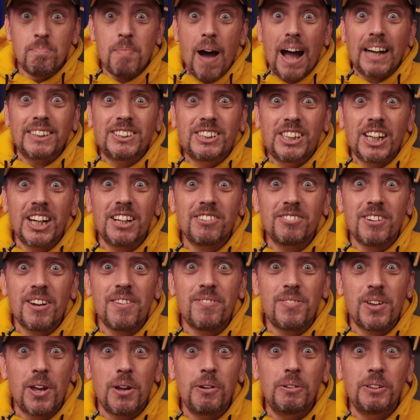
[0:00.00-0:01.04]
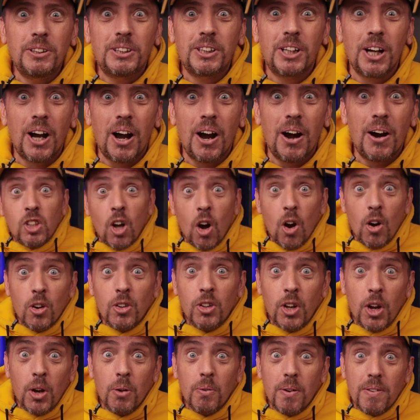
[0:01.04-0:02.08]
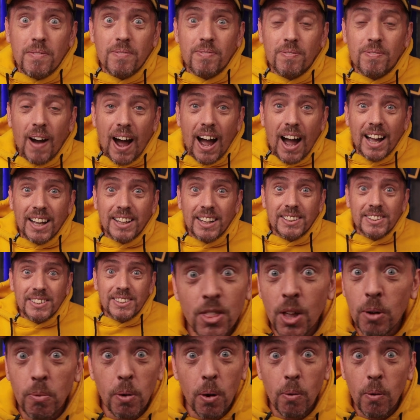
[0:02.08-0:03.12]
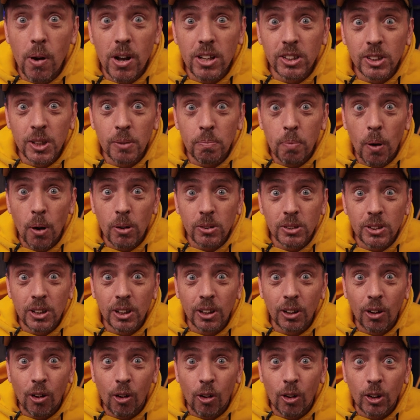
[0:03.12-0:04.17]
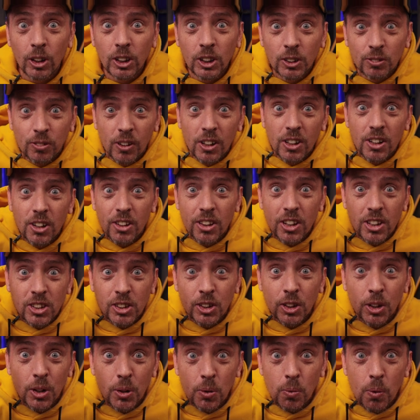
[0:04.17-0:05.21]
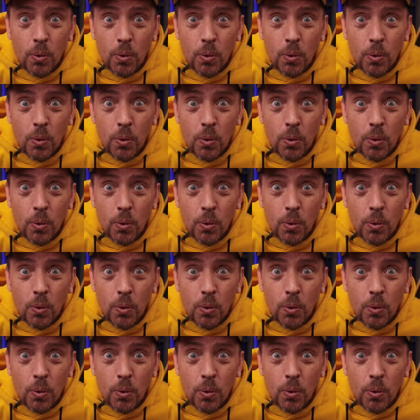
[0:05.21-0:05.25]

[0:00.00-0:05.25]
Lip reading: magic review show. So new, in fact, that we weren't supposed to launch for another 2